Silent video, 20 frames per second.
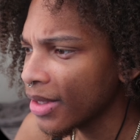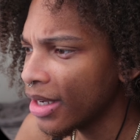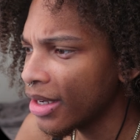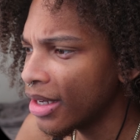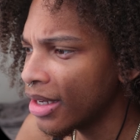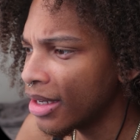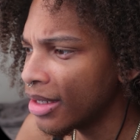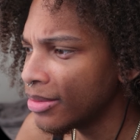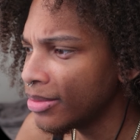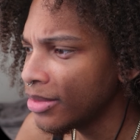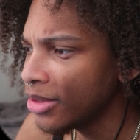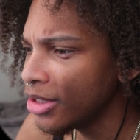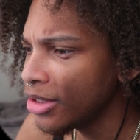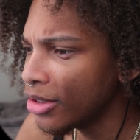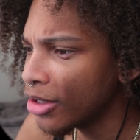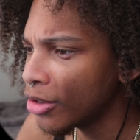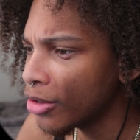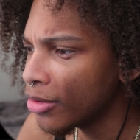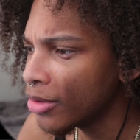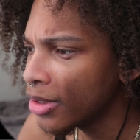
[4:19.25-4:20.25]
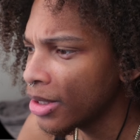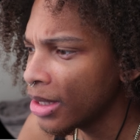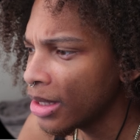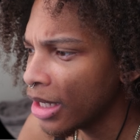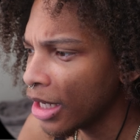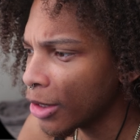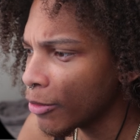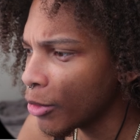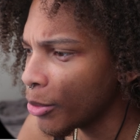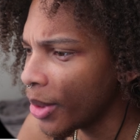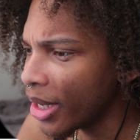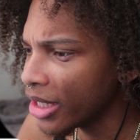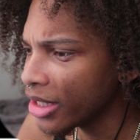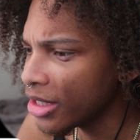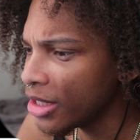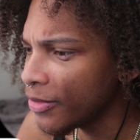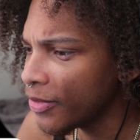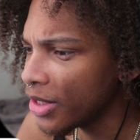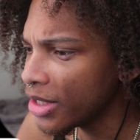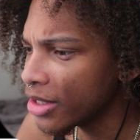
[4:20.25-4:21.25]
Uh, you know, like a
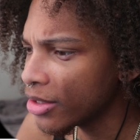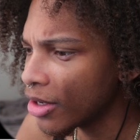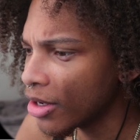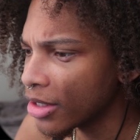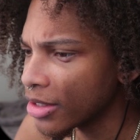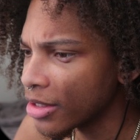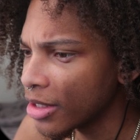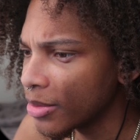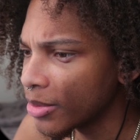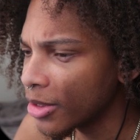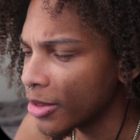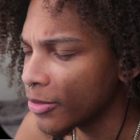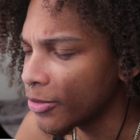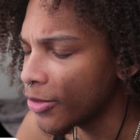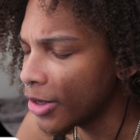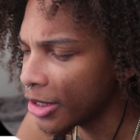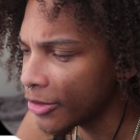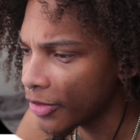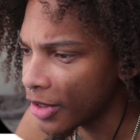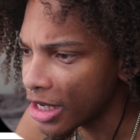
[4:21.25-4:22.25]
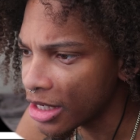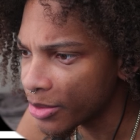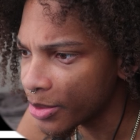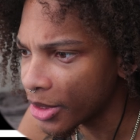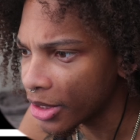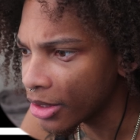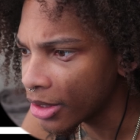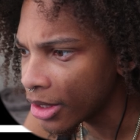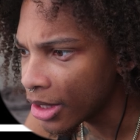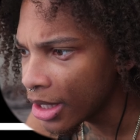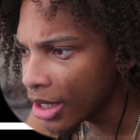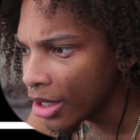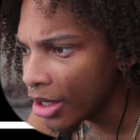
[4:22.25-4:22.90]
robotic TV star or something, Freddy Fazbear.